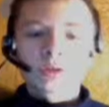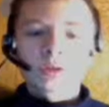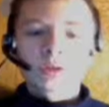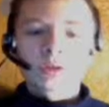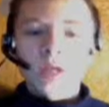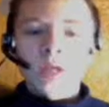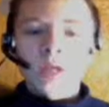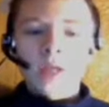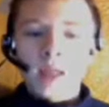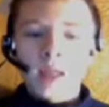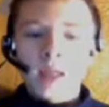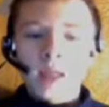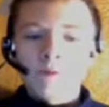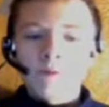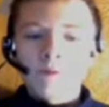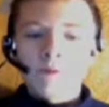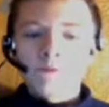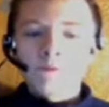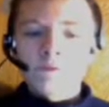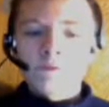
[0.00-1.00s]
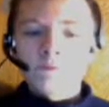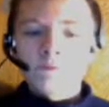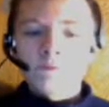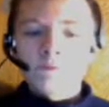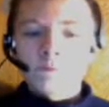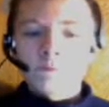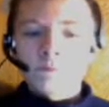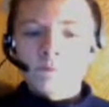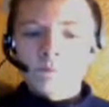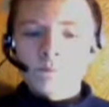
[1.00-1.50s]
have
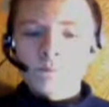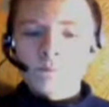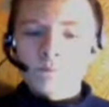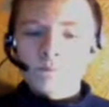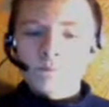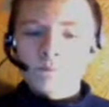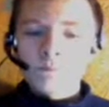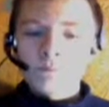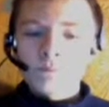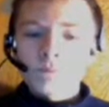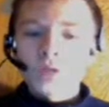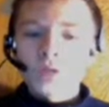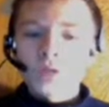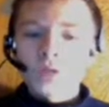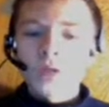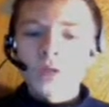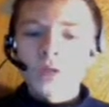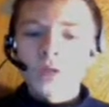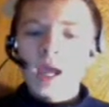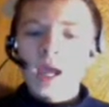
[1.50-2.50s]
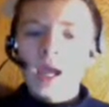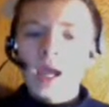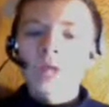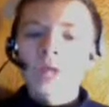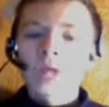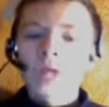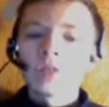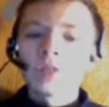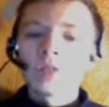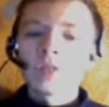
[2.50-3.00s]
the
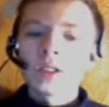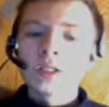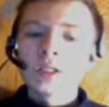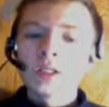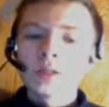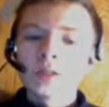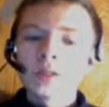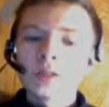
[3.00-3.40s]
accuracy